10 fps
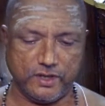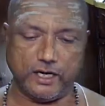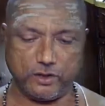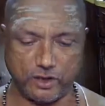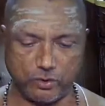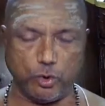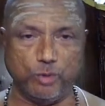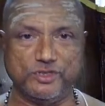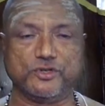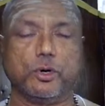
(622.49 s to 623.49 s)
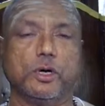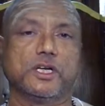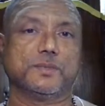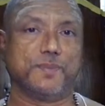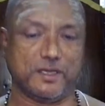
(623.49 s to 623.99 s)
And that Om is called
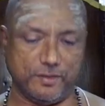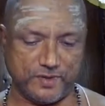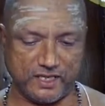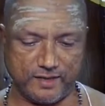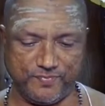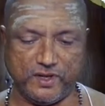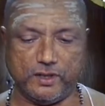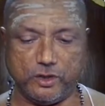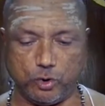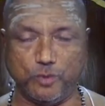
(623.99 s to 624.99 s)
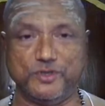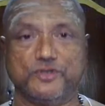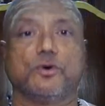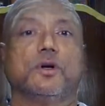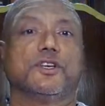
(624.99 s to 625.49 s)
as Paramapada. The Om is
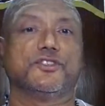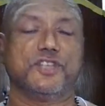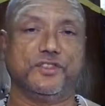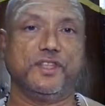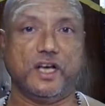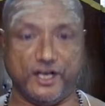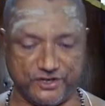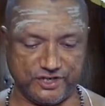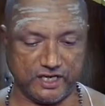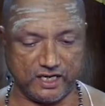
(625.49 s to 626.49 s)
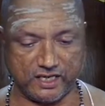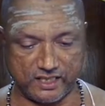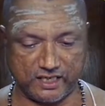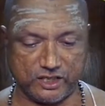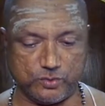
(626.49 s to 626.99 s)
called as Satya, Akshara.
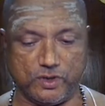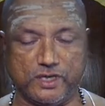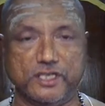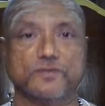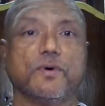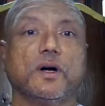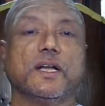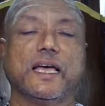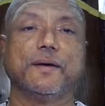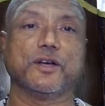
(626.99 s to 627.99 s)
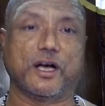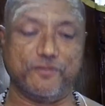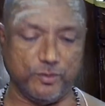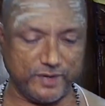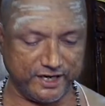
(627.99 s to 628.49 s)
That is what I have
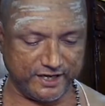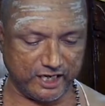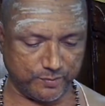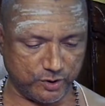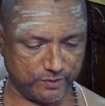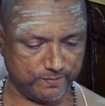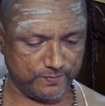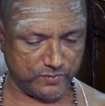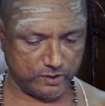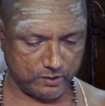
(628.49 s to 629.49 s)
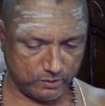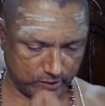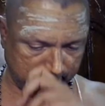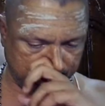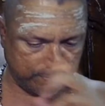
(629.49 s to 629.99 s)
to meditate upon.
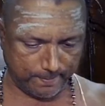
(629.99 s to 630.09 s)
Okay.